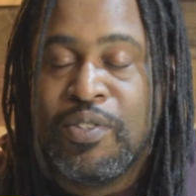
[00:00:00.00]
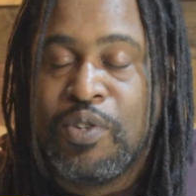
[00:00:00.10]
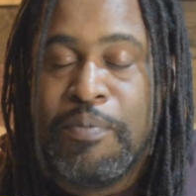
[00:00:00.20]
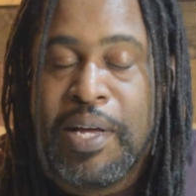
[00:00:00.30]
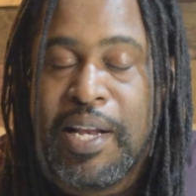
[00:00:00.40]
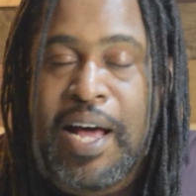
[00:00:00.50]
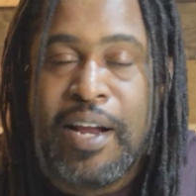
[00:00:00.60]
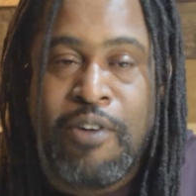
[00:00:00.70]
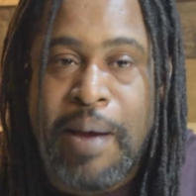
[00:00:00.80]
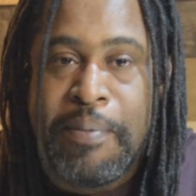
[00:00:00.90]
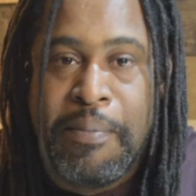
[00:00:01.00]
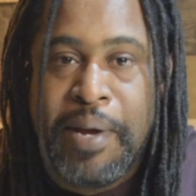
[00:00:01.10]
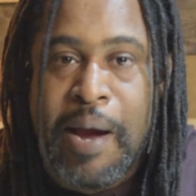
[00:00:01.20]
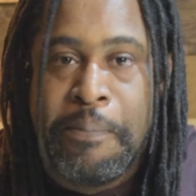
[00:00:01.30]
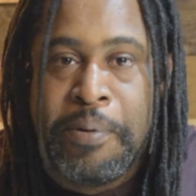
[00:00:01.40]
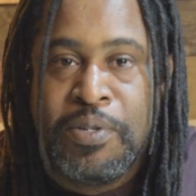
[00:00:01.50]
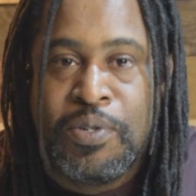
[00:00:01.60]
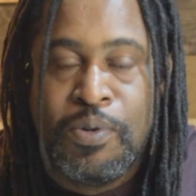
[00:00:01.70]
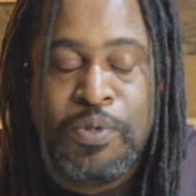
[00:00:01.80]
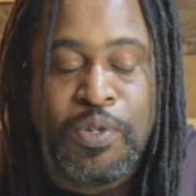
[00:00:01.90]
There's going to be a lot of crap coming out pretty
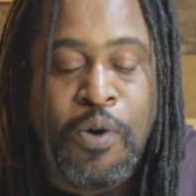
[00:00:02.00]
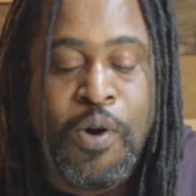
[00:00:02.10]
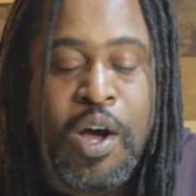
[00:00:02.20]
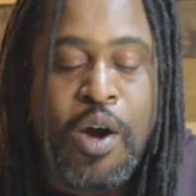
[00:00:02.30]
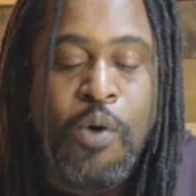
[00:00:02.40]
soon, so